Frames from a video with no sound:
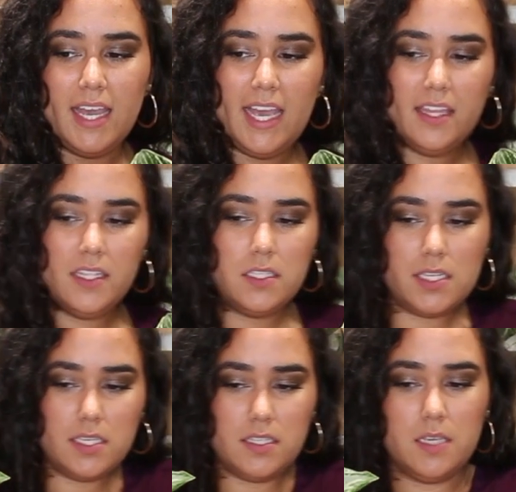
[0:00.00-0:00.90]
And the
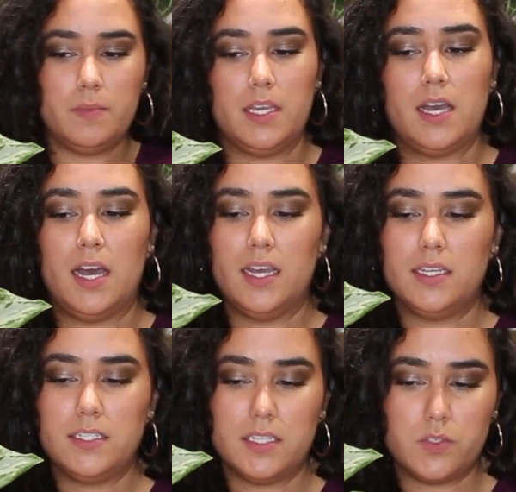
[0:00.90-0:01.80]
ZZ,
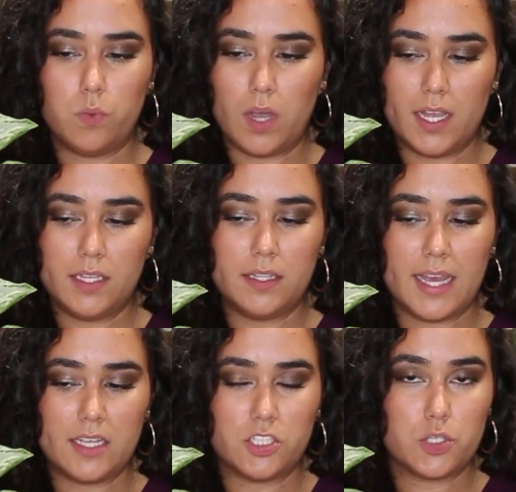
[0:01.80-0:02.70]
because it's one
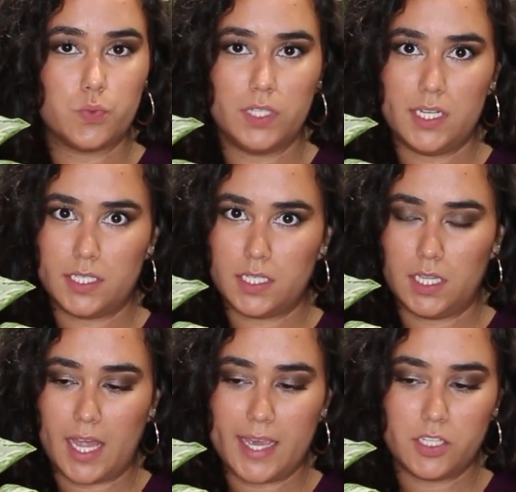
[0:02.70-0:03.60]
that just really
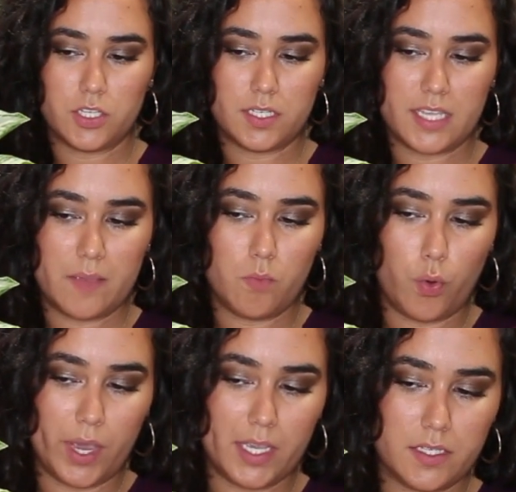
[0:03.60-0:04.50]
doesn't like to stay
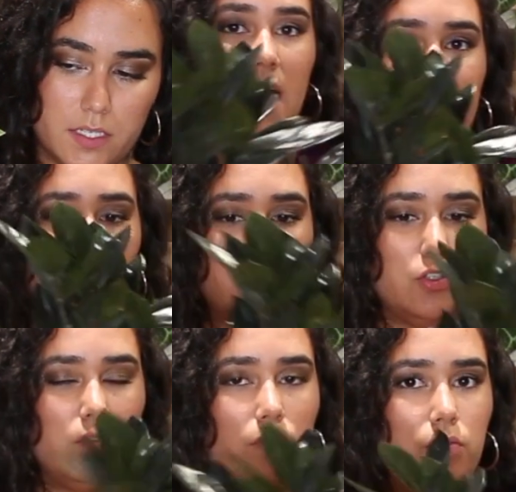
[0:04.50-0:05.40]
moist, I
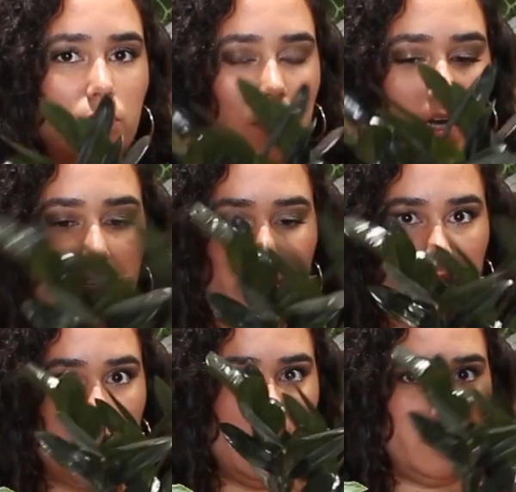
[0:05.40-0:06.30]
do
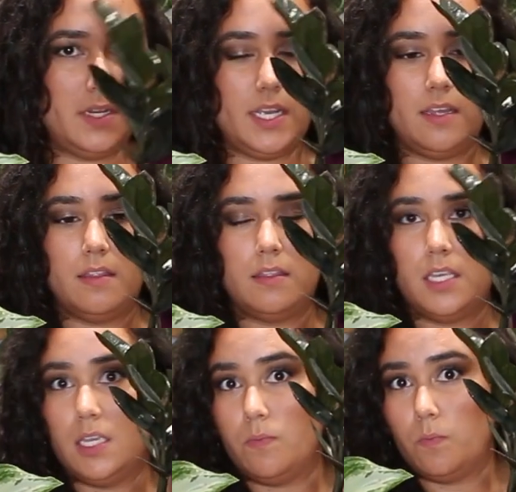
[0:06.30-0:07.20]
just keep it in
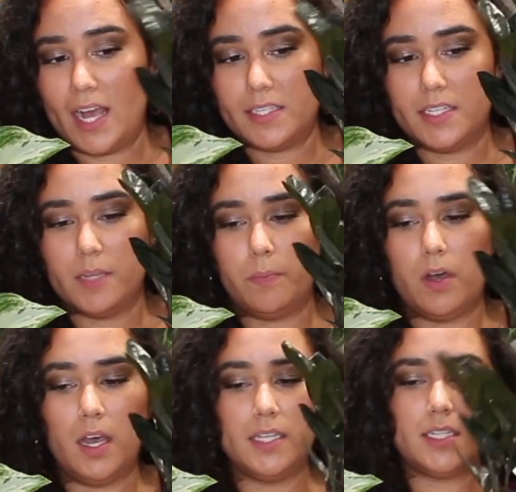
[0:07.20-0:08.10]
the plastic
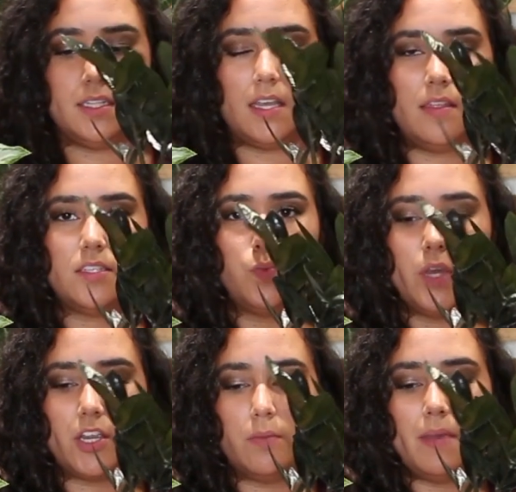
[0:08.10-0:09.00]
pot, and then this
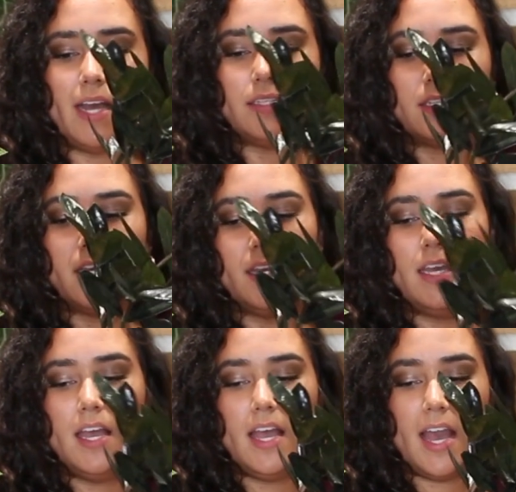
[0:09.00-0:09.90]
wicker
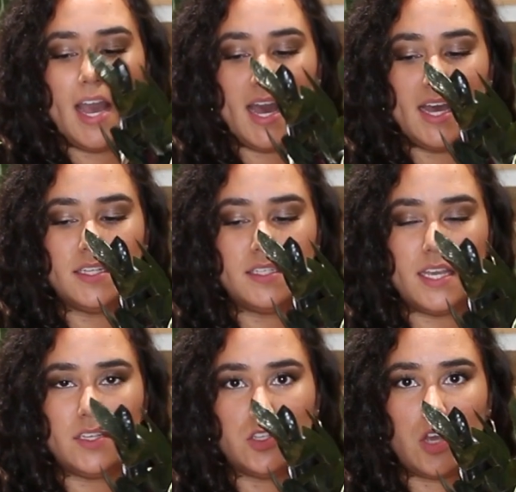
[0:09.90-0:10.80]
basket has
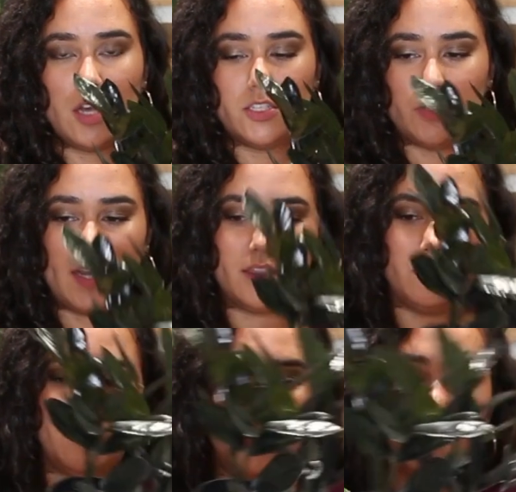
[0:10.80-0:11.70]
a saucer at the
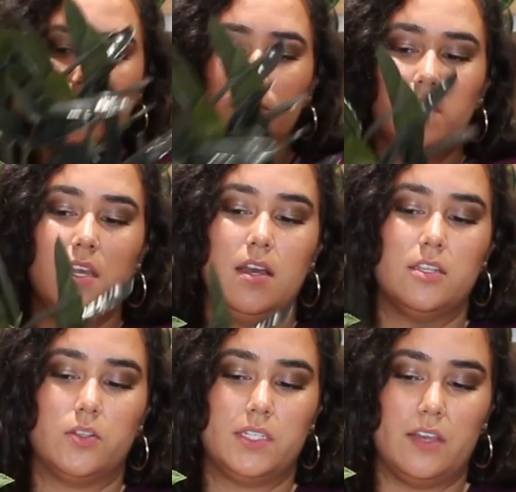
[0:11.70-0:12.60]
bottom.
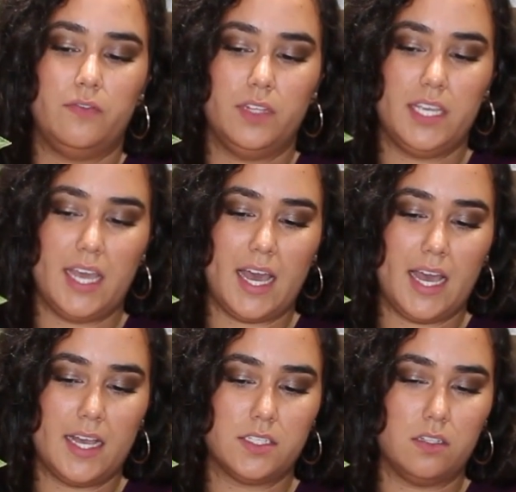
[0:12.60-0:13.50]
So definitely
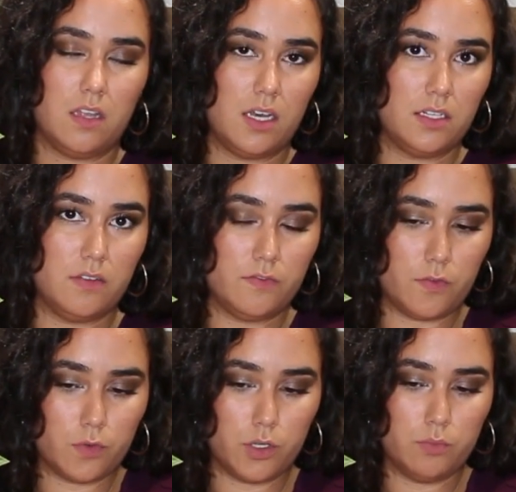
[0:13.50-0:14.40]
has a lot
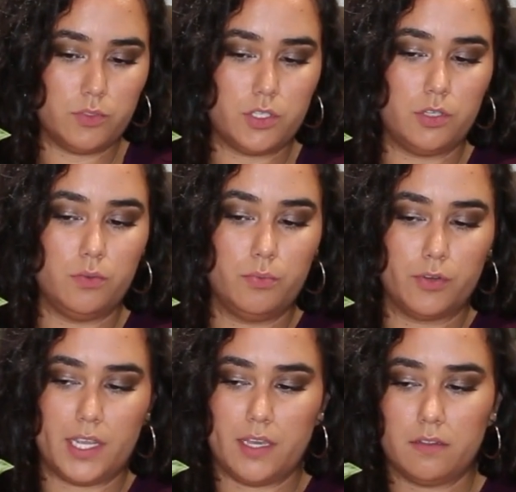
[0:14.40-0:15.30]
of room to
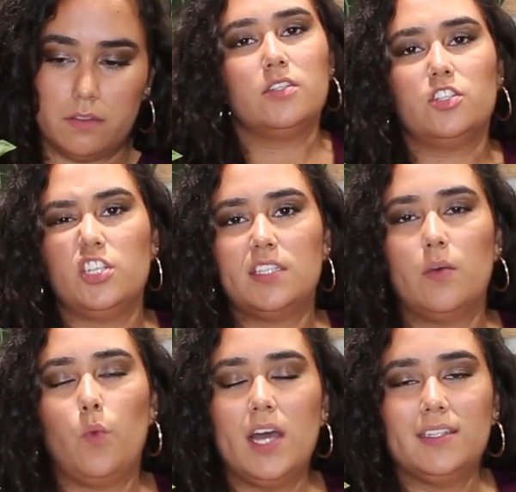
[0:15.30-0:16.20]
breathe. So just the
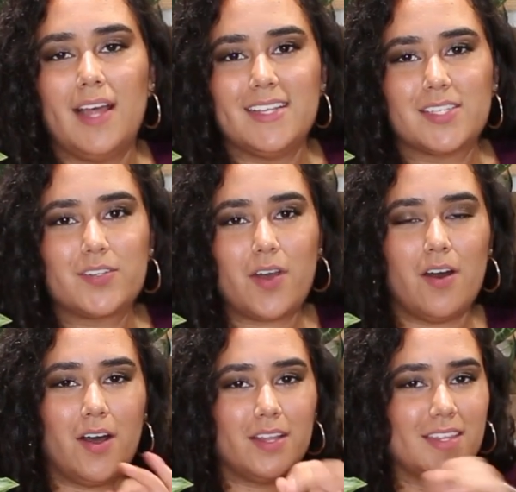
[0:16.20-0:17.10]
one last
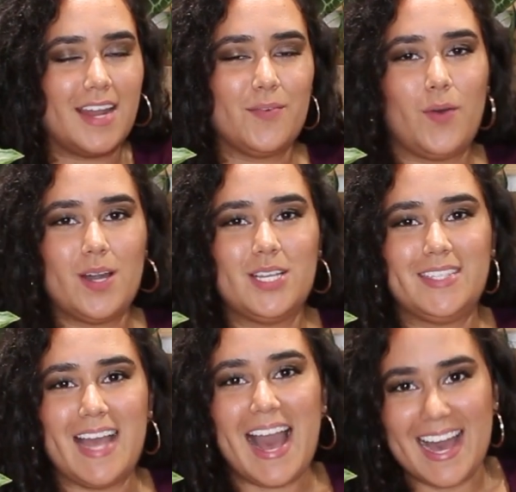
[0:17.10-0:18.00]
con that I wanted
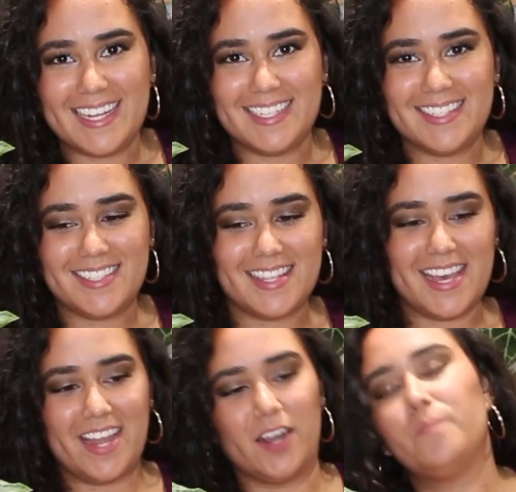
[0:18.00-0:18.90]
to add into
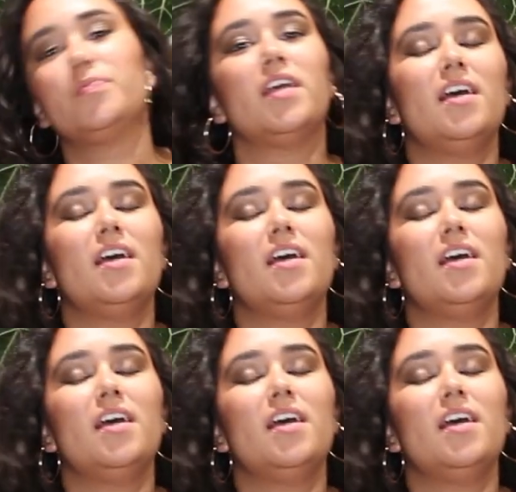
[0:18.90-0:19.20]
there.